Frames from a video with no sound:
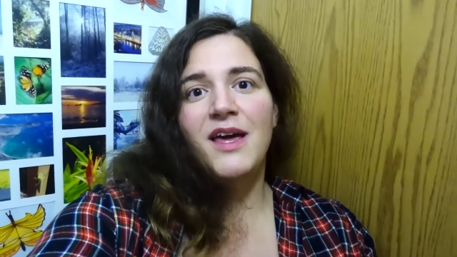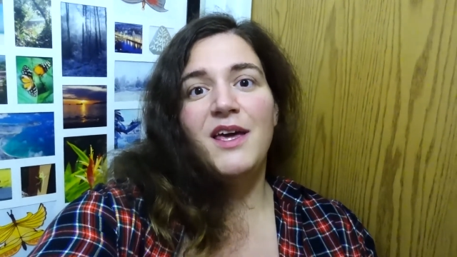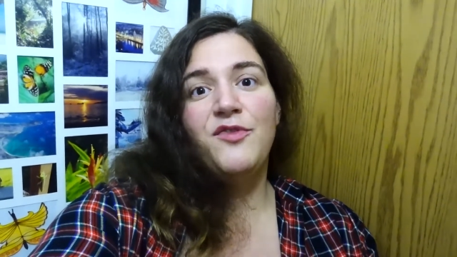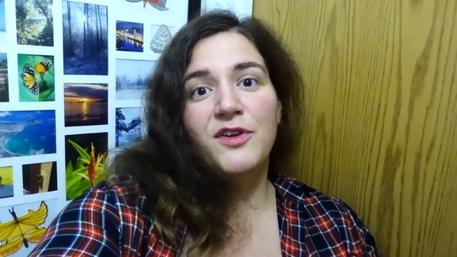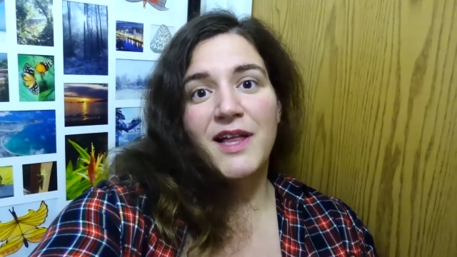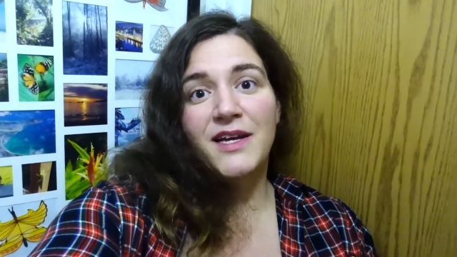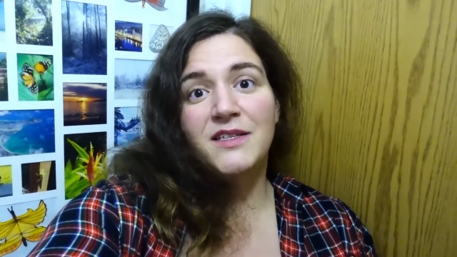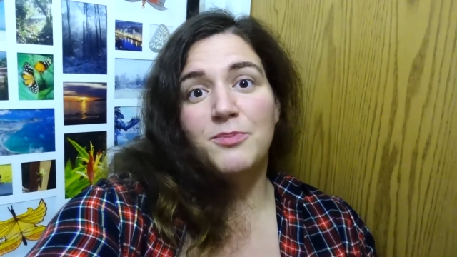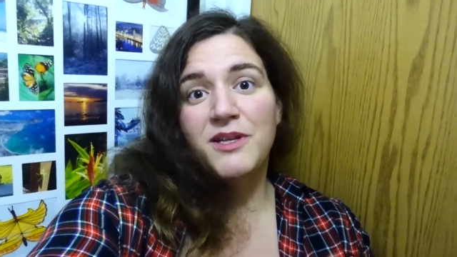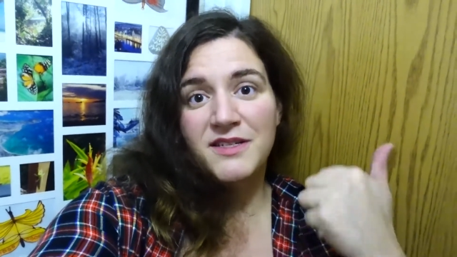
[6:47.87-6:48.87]
If you
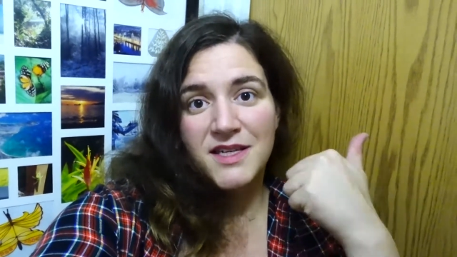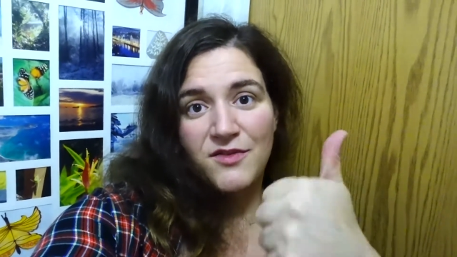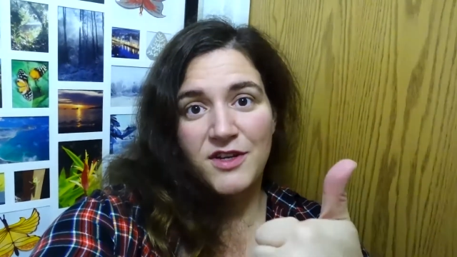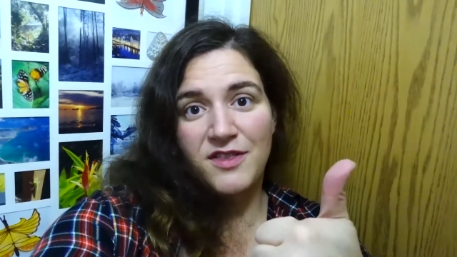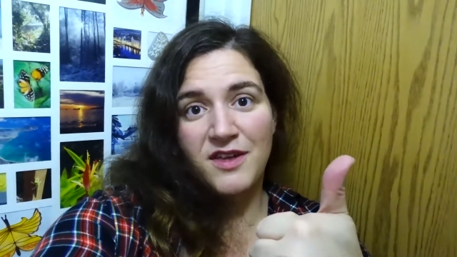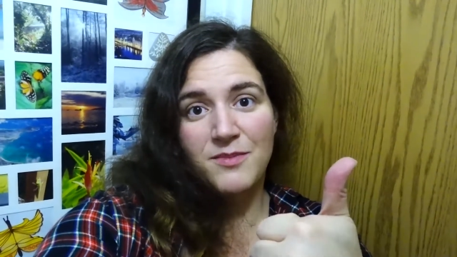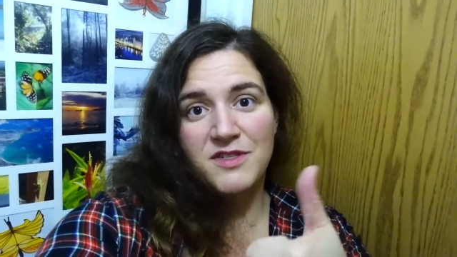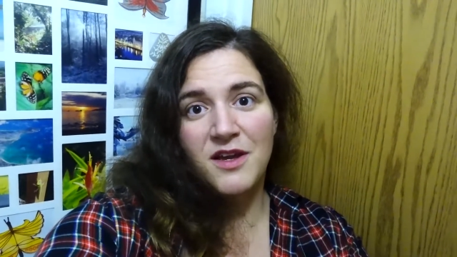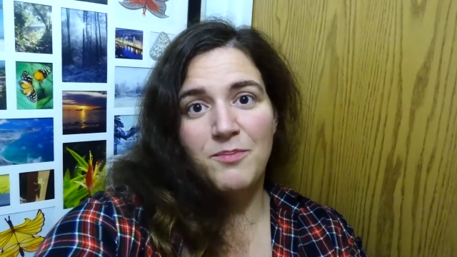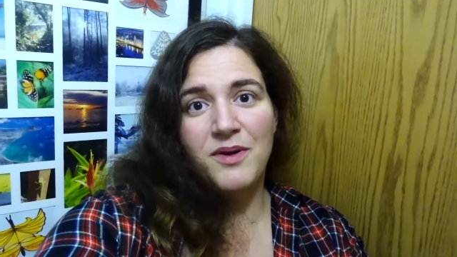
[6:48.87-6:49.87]
liked it, please give it a
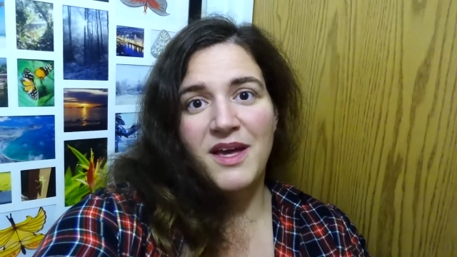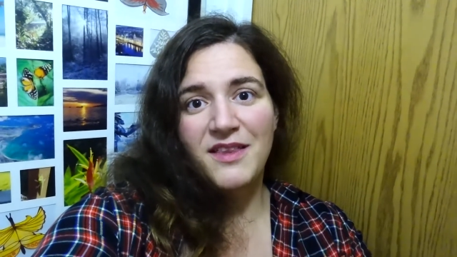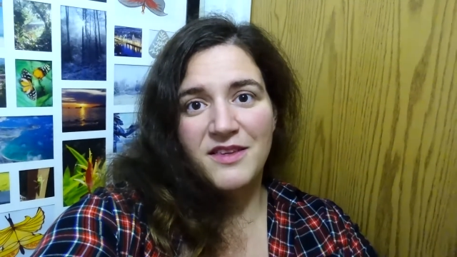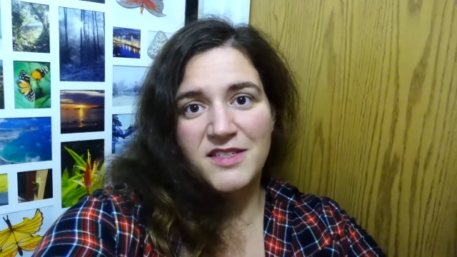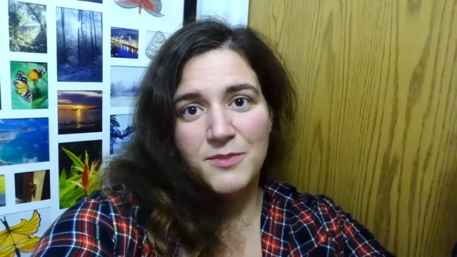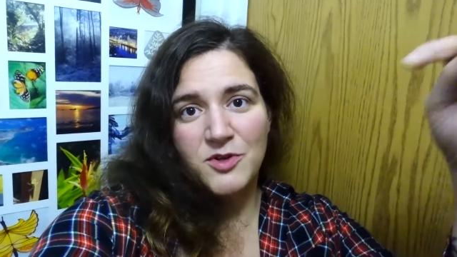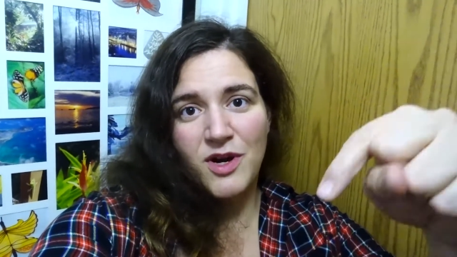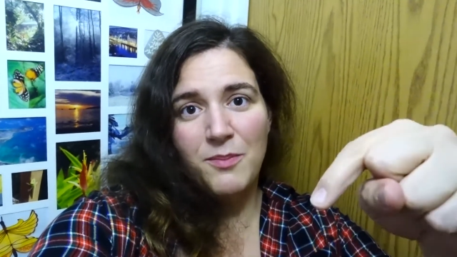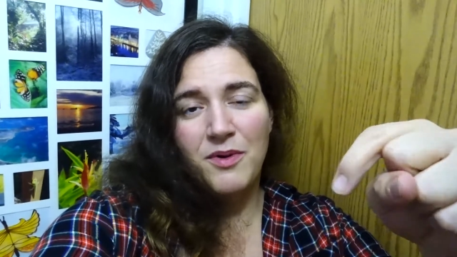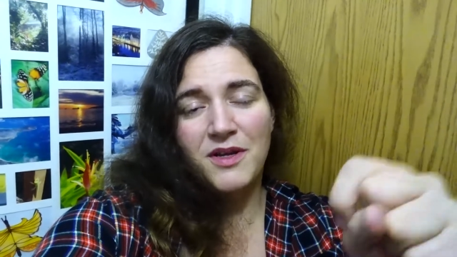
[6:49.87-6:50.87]
thumbs up, hit the
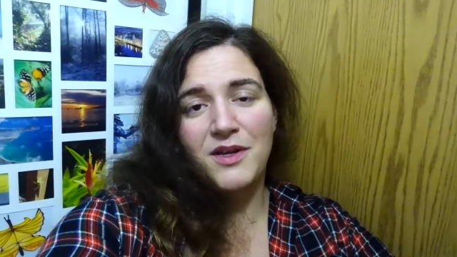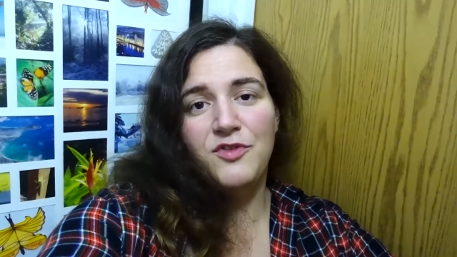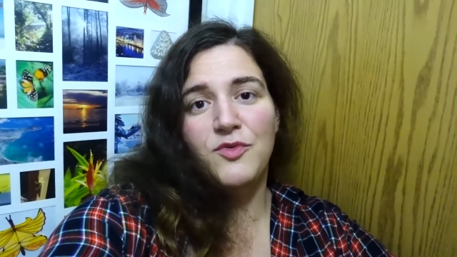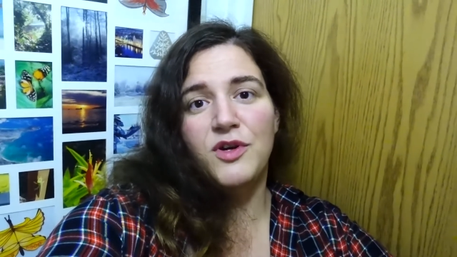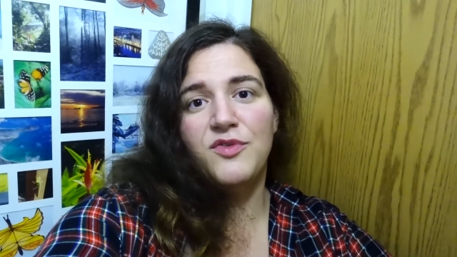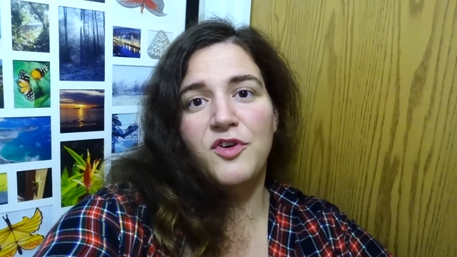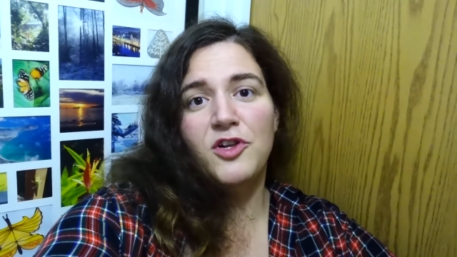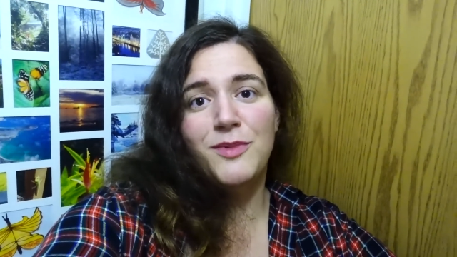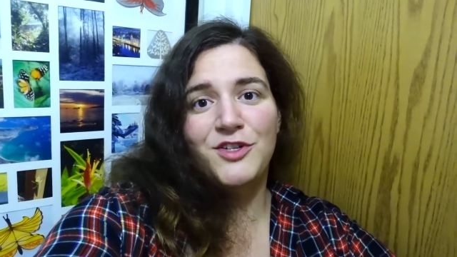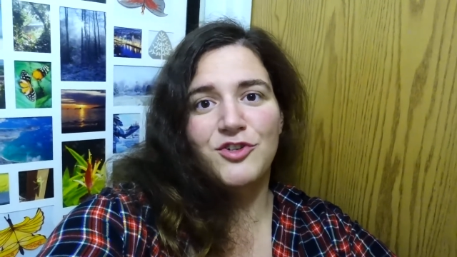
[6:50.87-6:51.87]
subscribe button if you want to
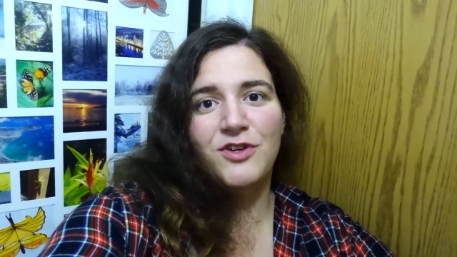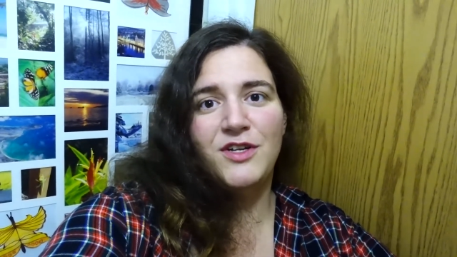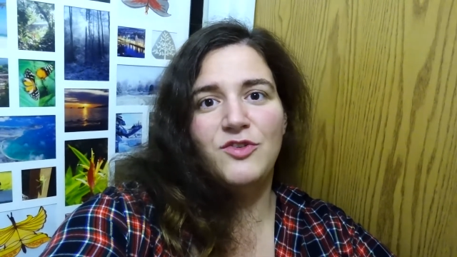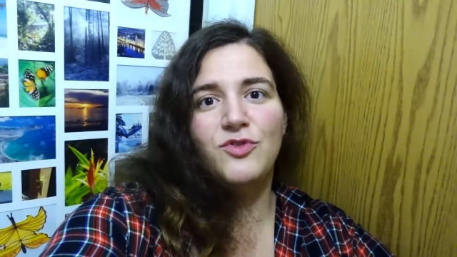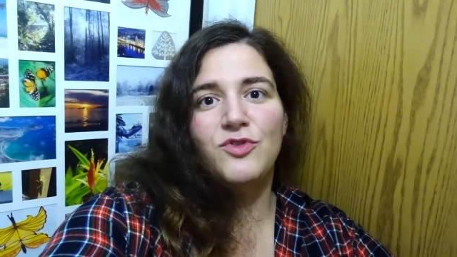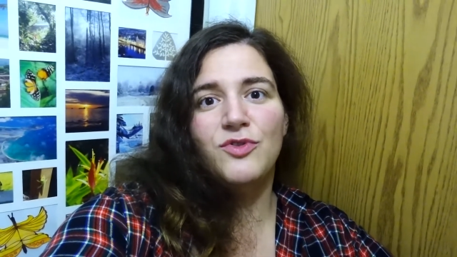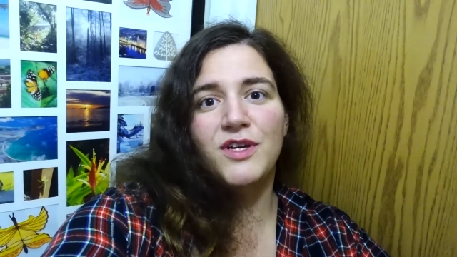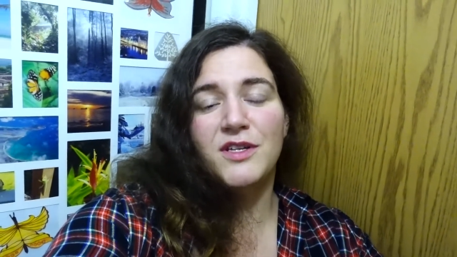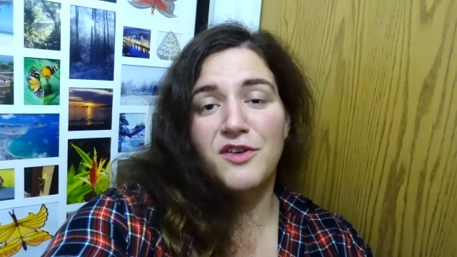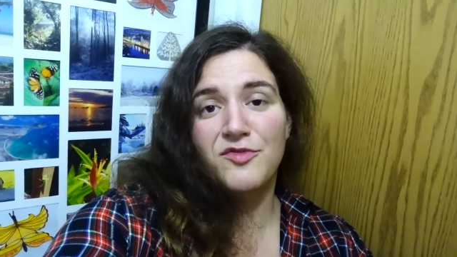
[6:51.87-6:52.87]
follow my journey to
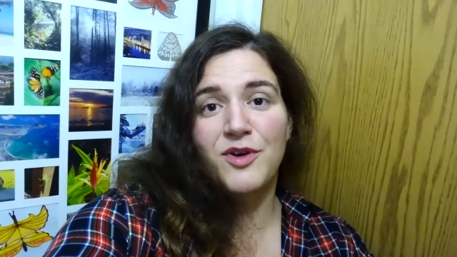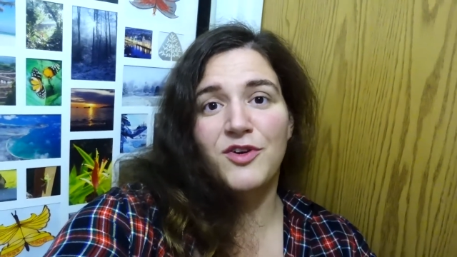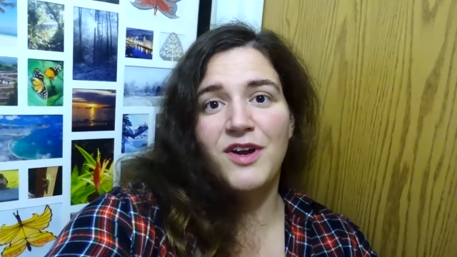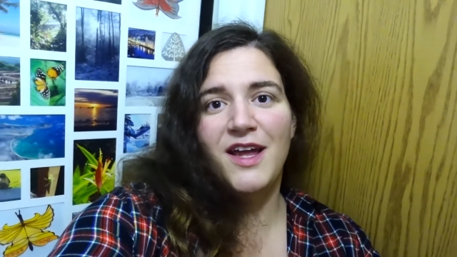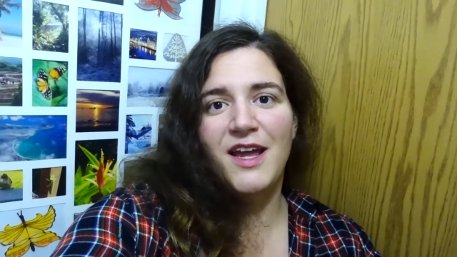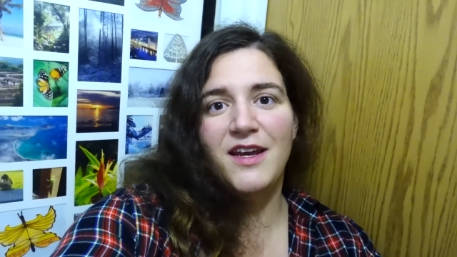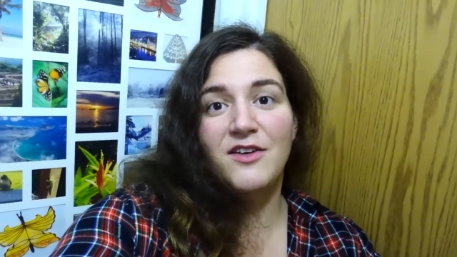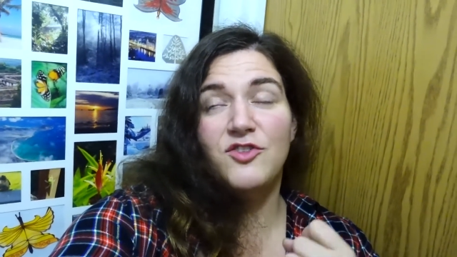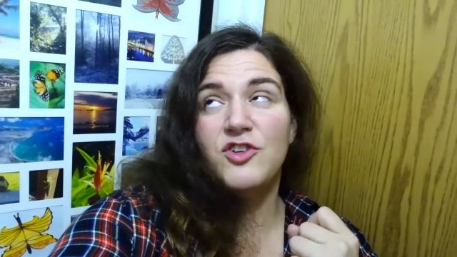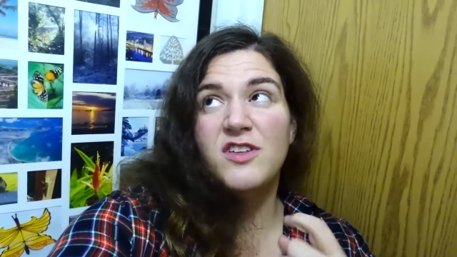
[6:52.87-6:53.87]
doing a Tough Mudder
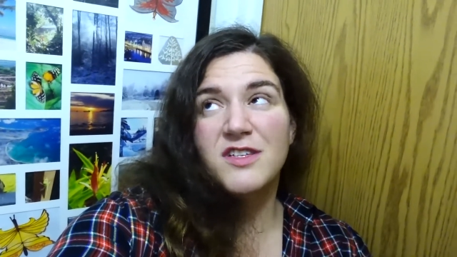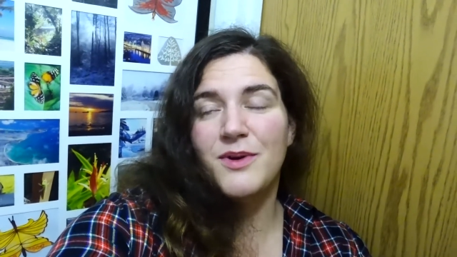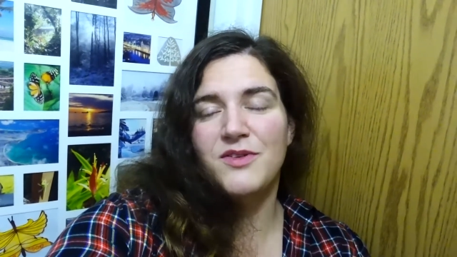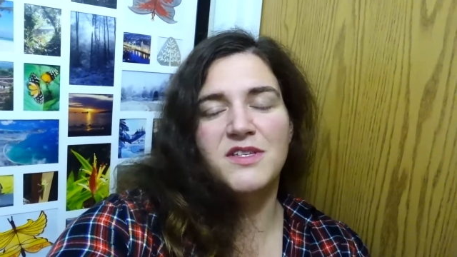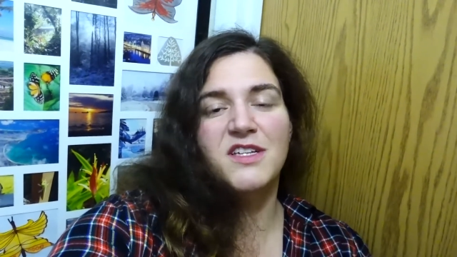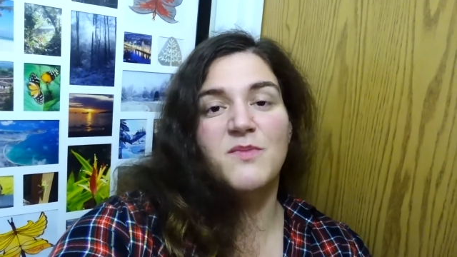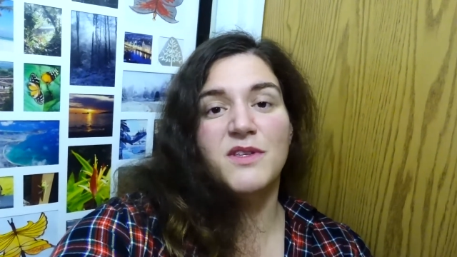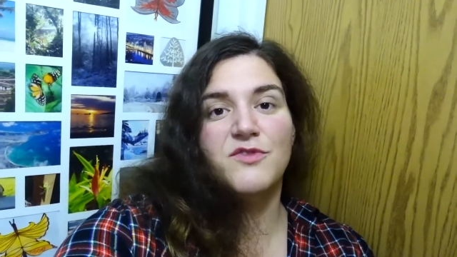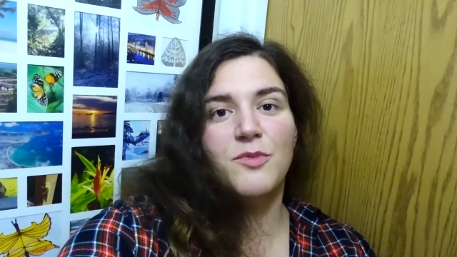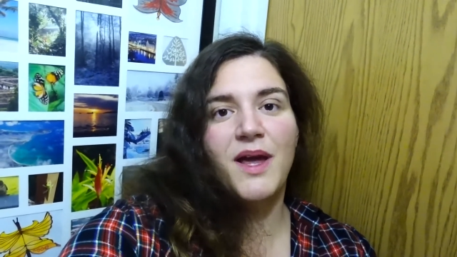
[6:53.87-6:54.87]
in just about 6
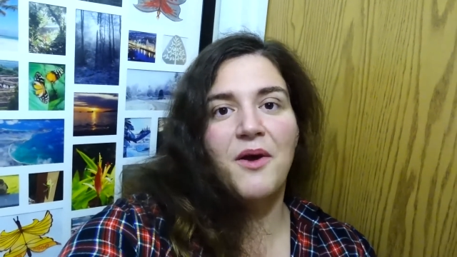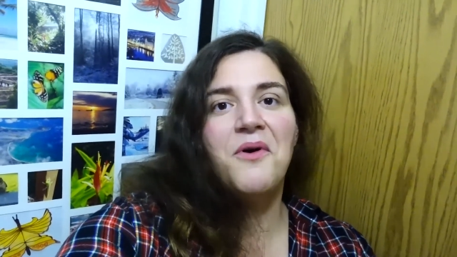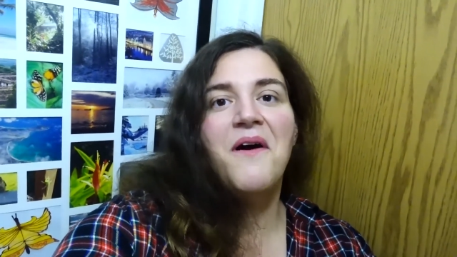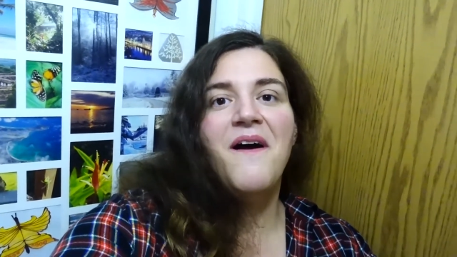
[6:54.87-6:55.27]
months from now,